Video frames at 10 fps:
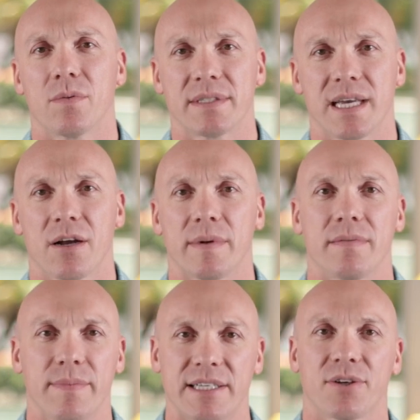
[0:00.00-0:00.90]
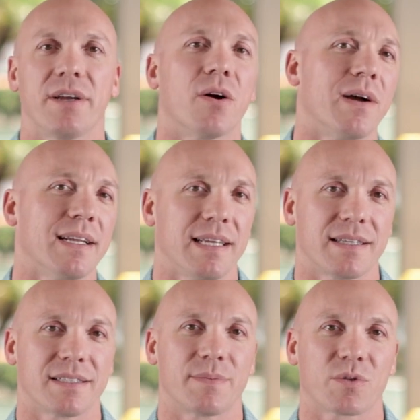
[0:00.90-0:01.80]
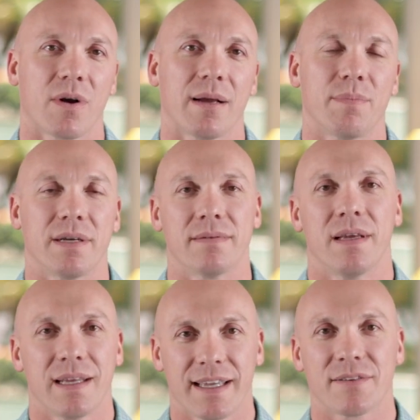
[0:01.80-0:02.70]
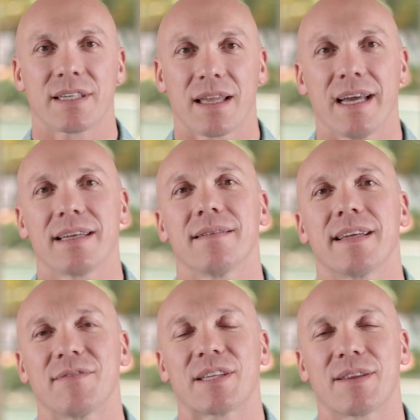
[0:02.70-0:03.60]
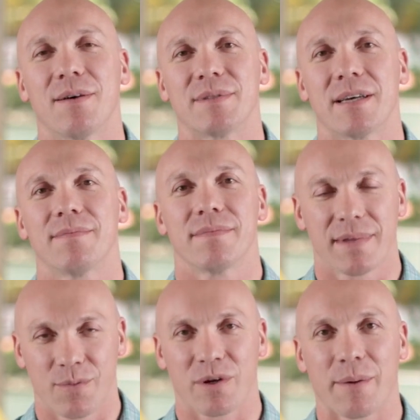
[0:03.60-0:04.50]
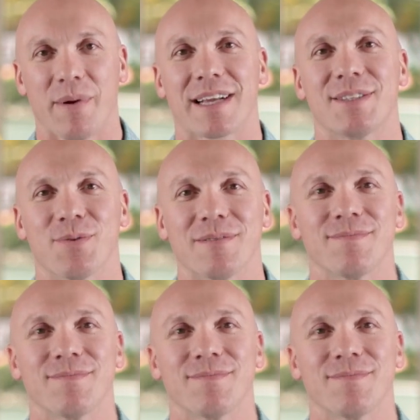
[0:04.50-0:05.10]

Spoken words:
in retirement, make sure you go ahead and hit the subscribe button, give us a like, give us a thumbs up, and we'll get back to it.